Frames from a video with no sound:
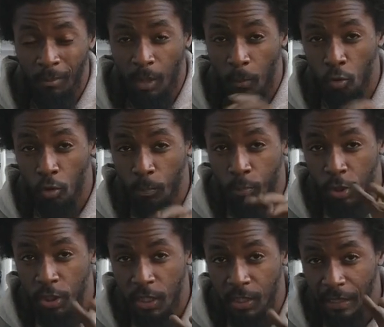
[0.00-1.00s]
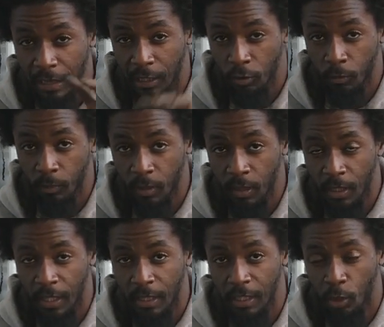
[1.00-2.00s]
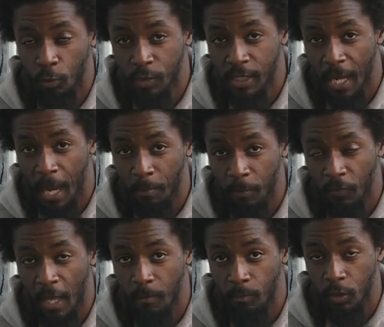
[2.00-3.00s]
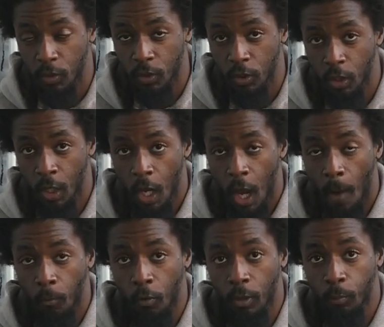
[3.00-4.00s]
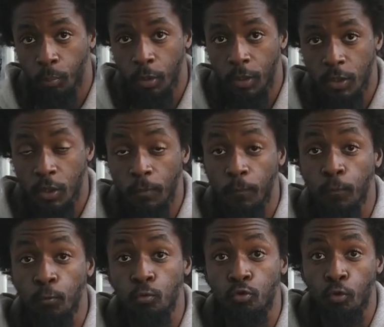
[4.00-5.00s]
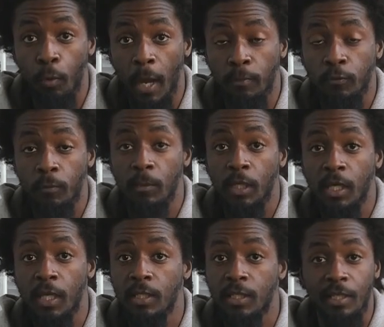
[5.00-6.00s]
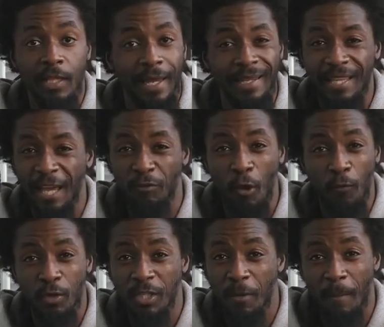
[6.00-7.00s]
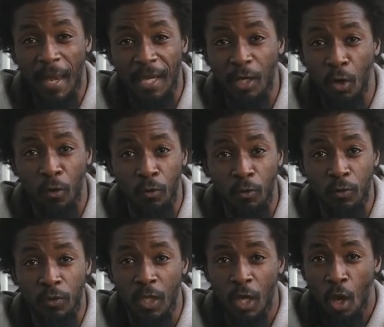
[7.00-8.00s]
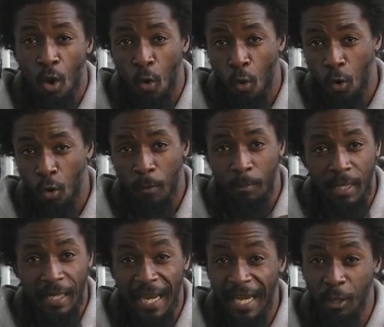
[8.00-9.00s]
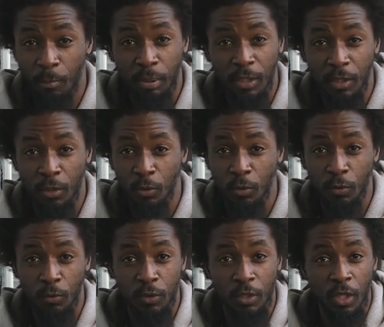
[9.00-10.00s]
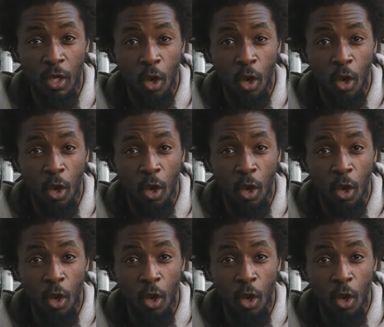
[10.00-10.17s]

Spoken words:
but I'm gonna put just a little bit, and then on top of that mixture, I'm gonna put some fruit scraps from the kitchen, like leftover tomatoes or banana peels,